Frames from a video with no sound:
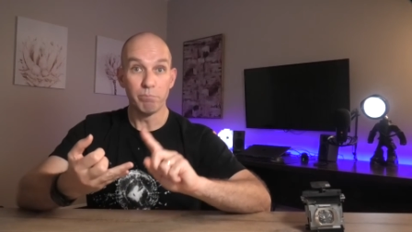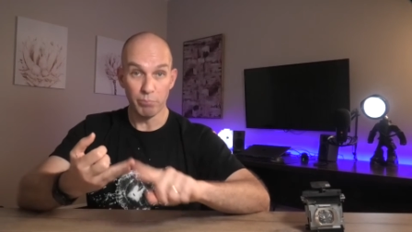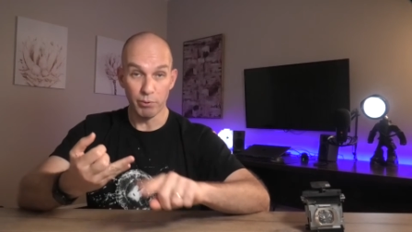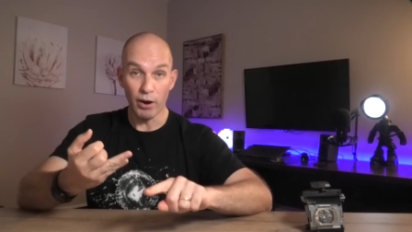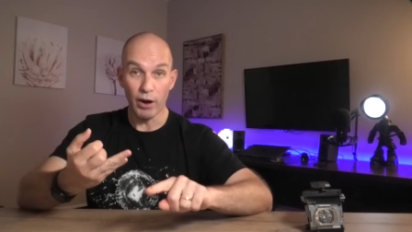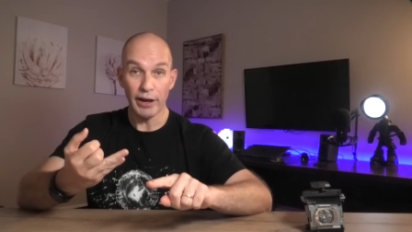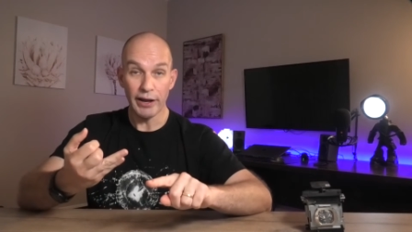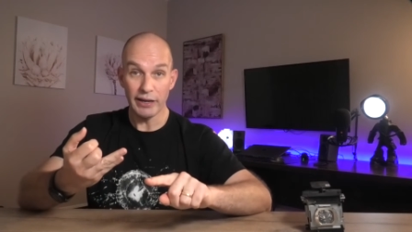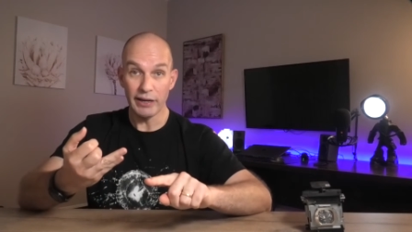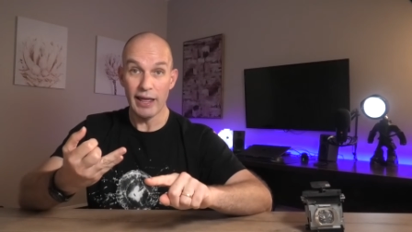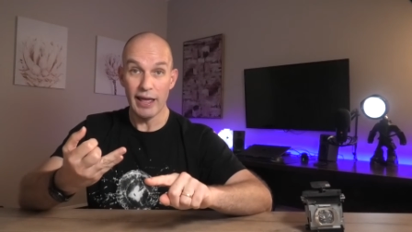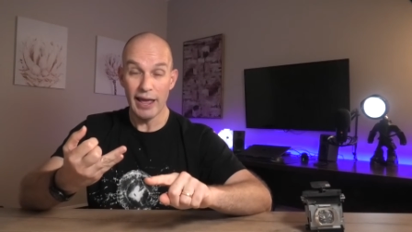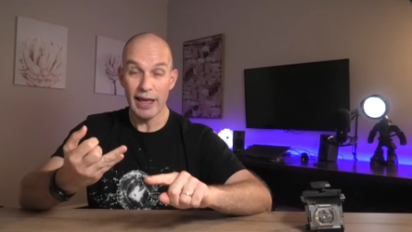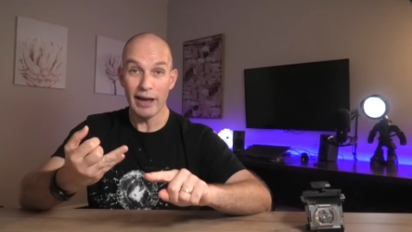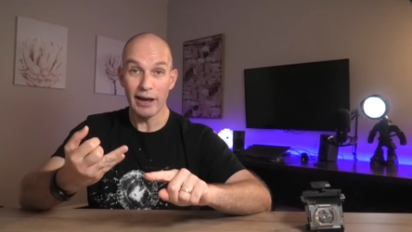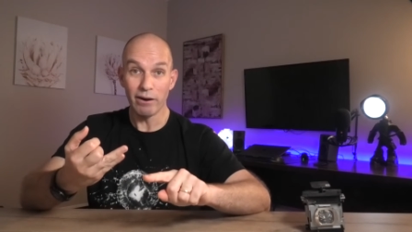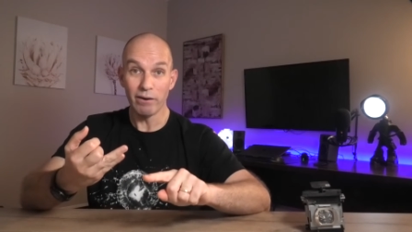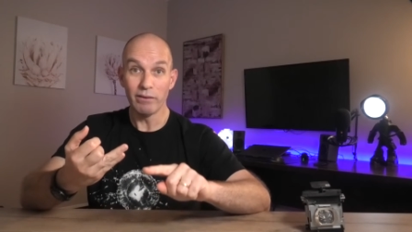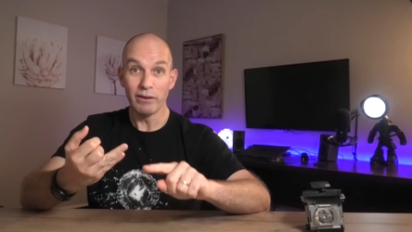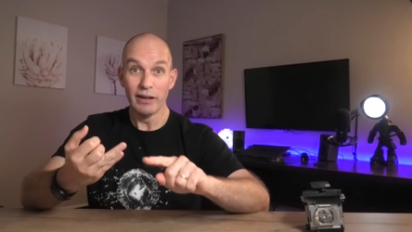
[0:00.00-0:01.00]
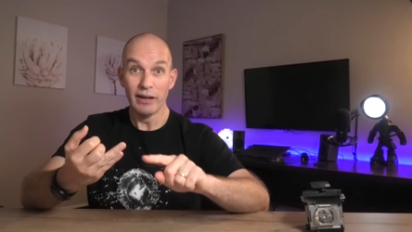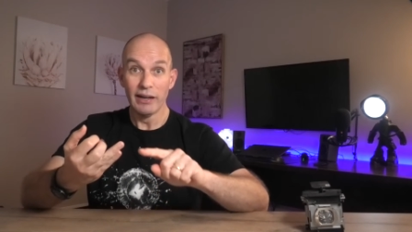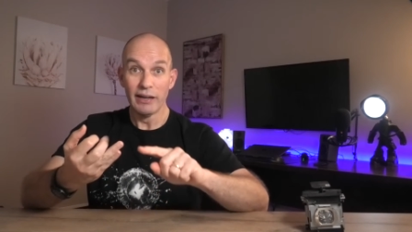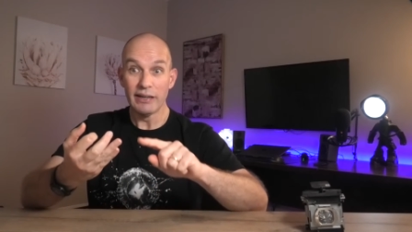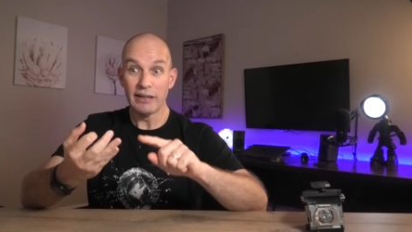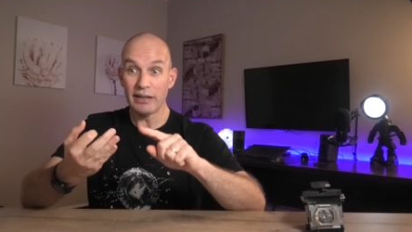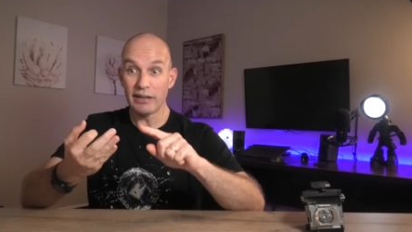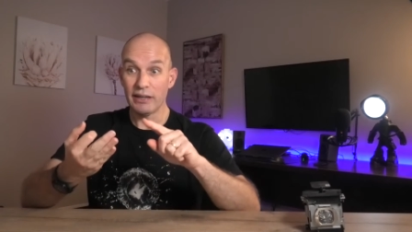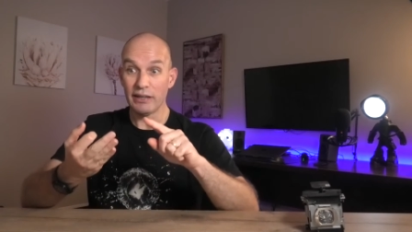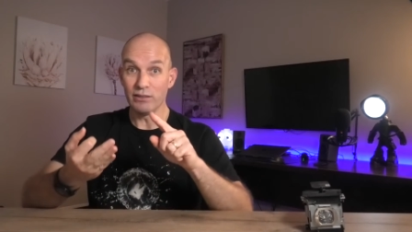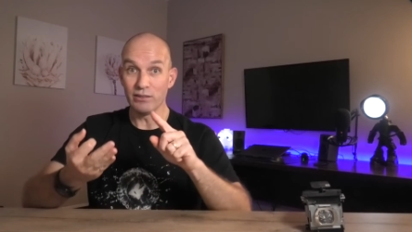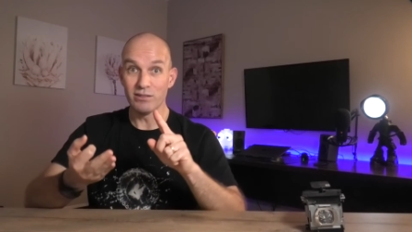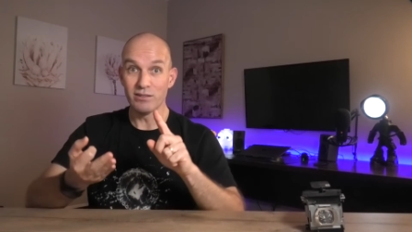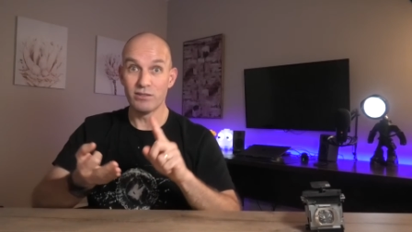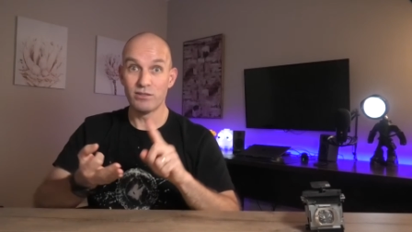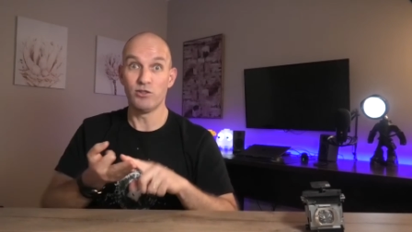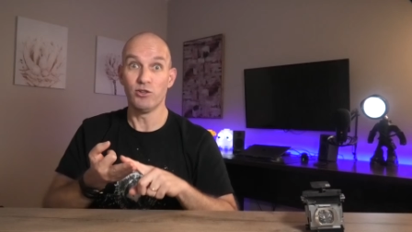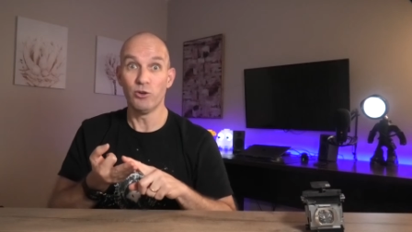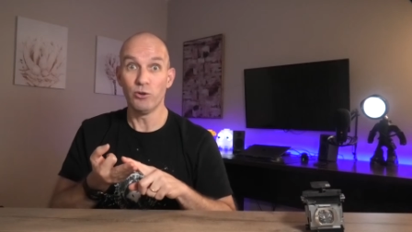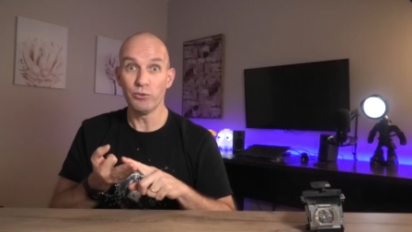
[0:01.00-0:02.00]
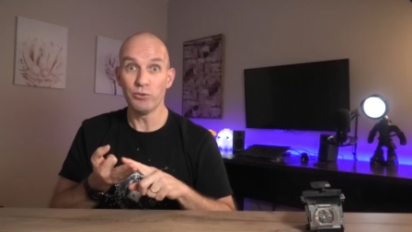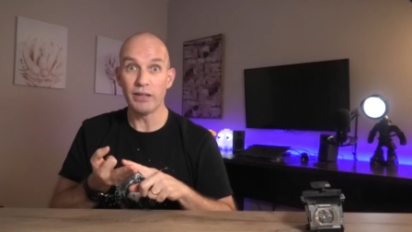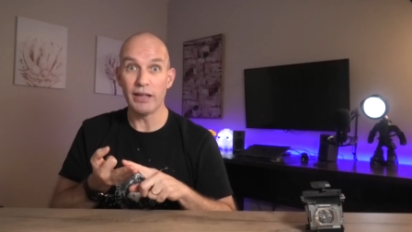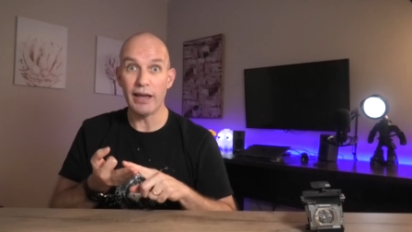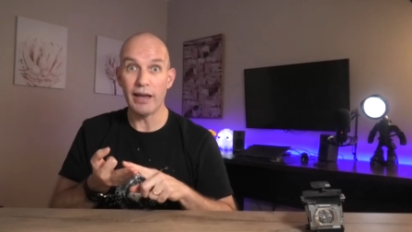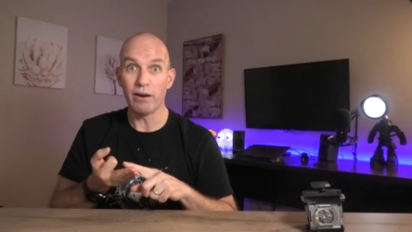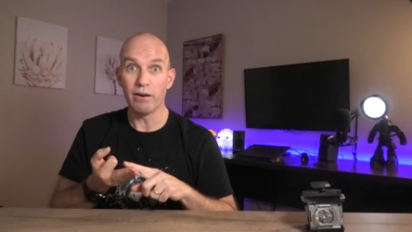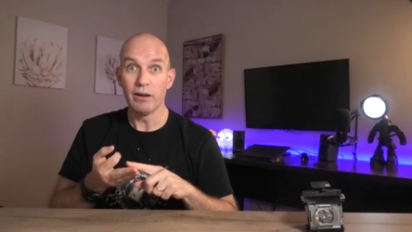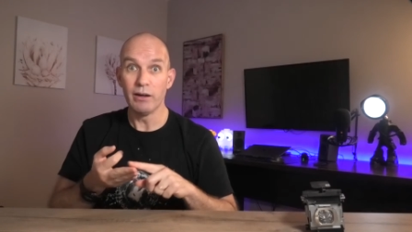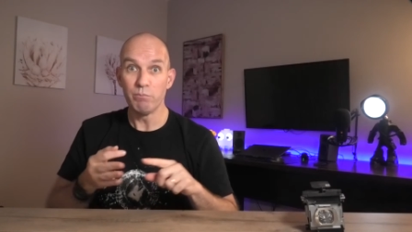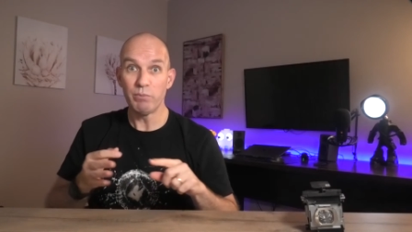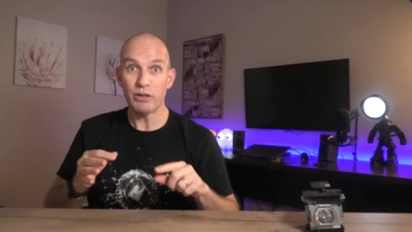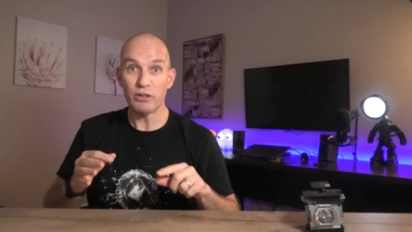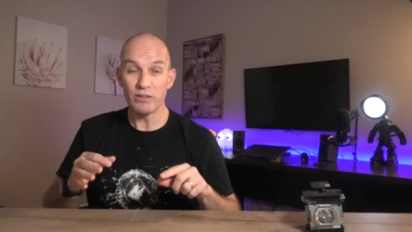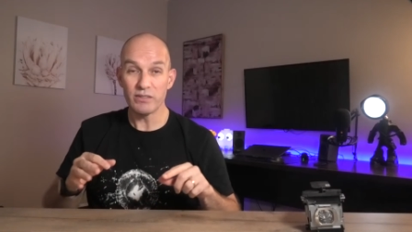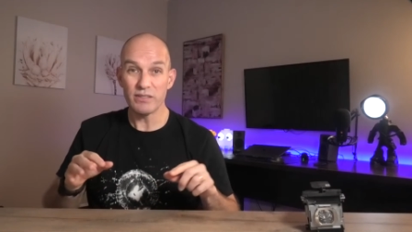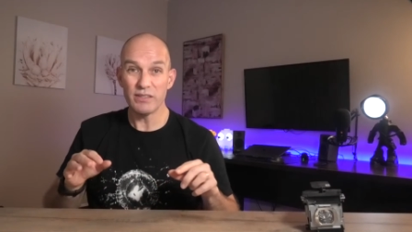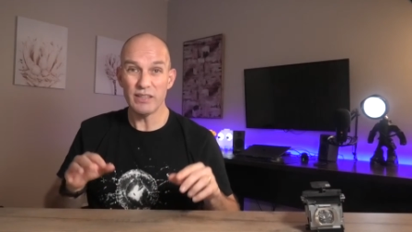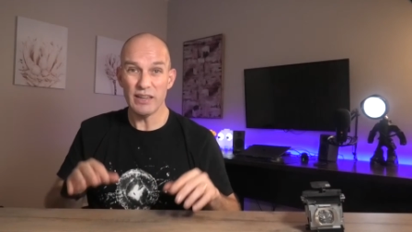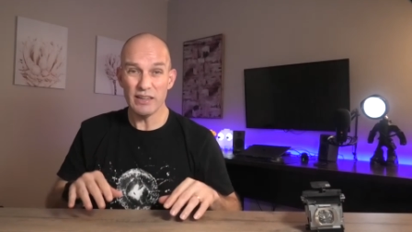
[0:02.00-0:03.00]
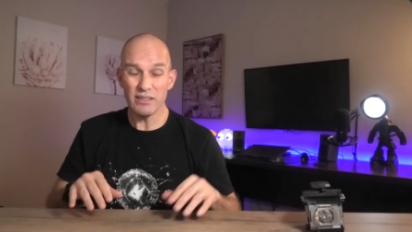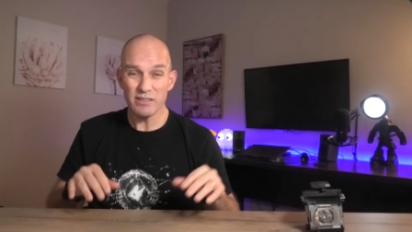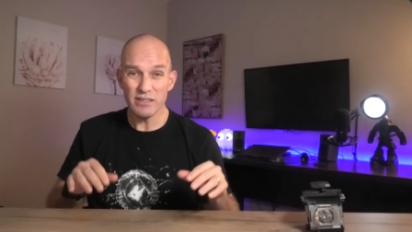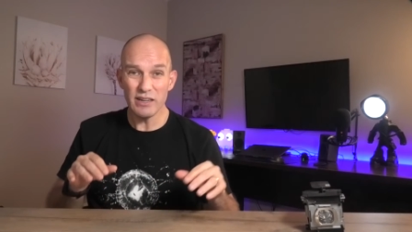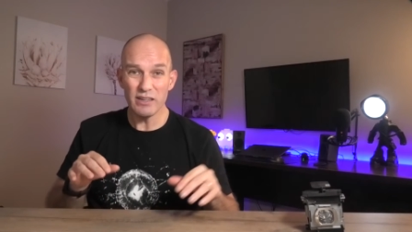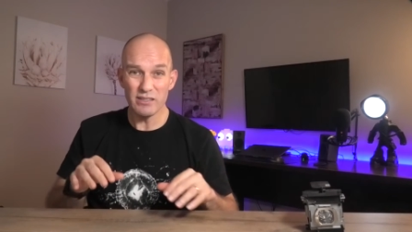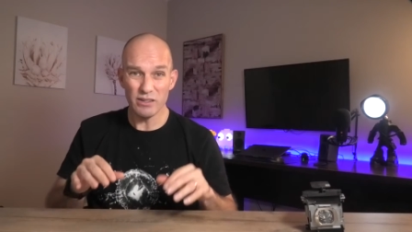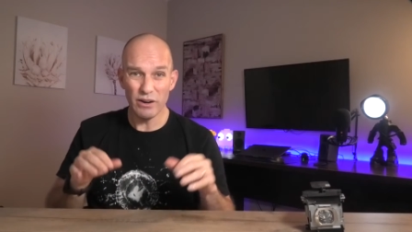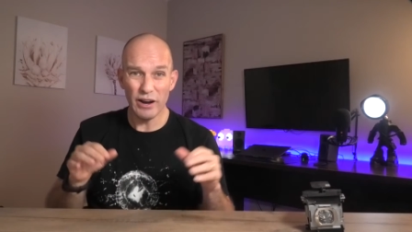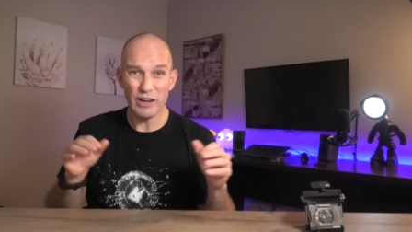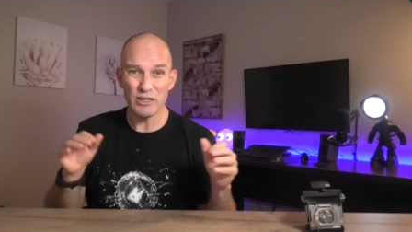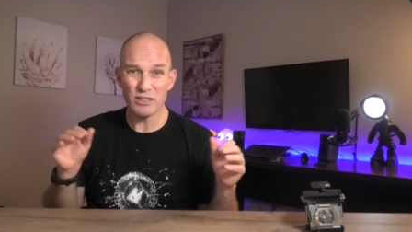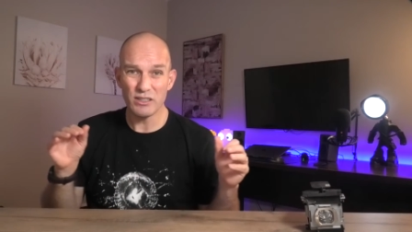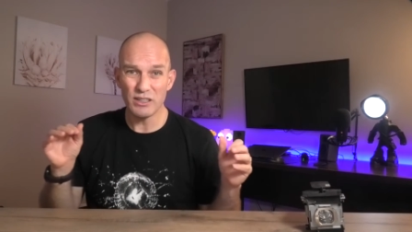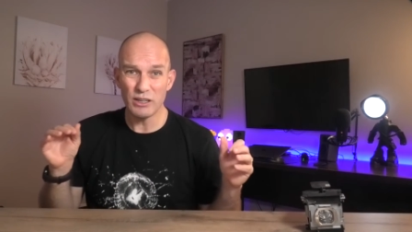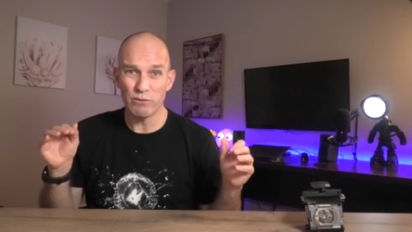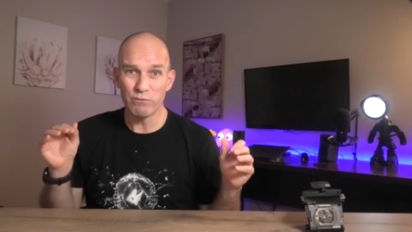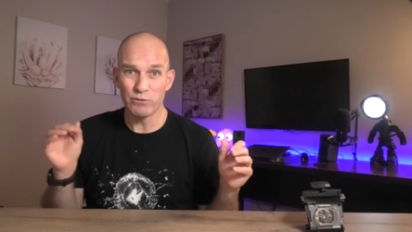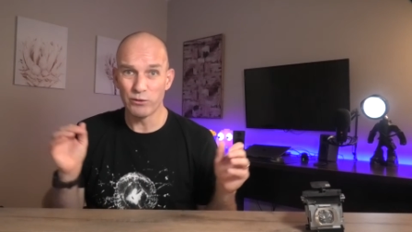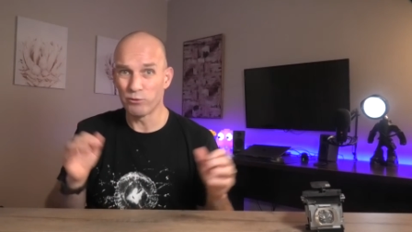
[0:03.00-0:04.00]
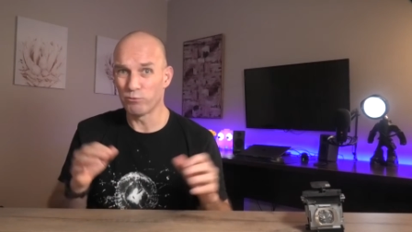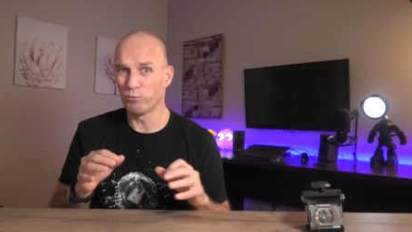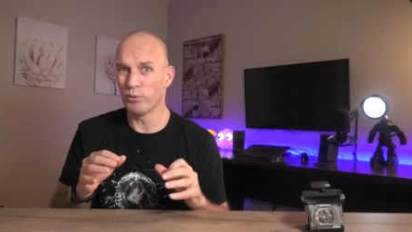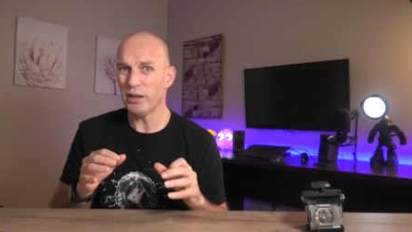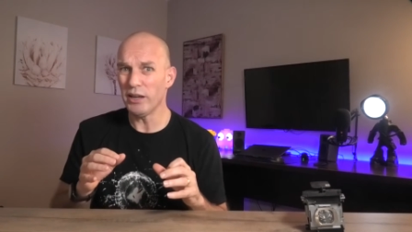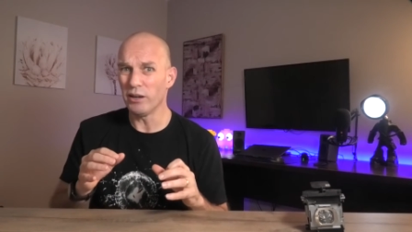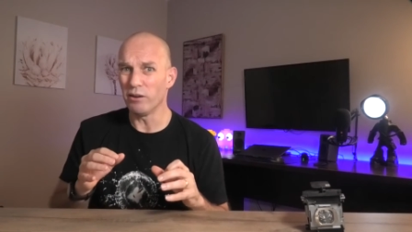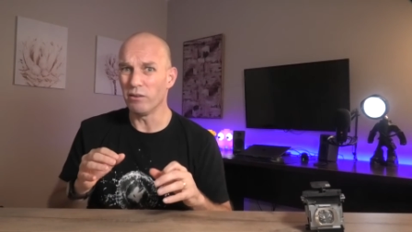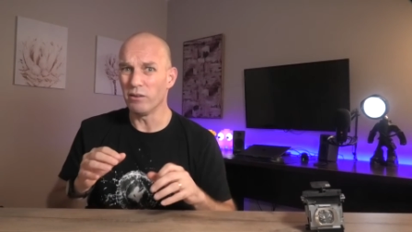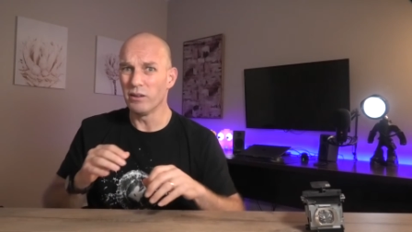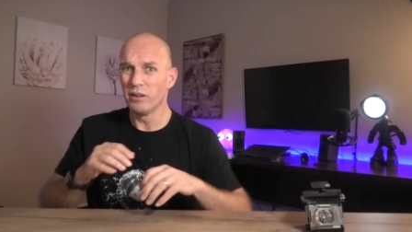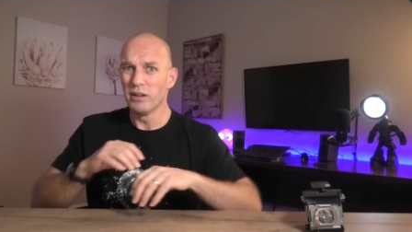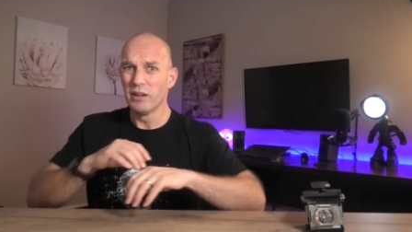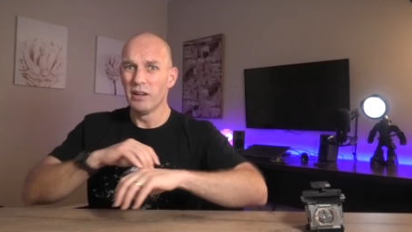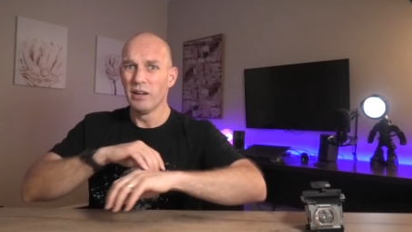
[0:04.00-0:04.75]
buy it now, get it installed now, because these things are actually for real.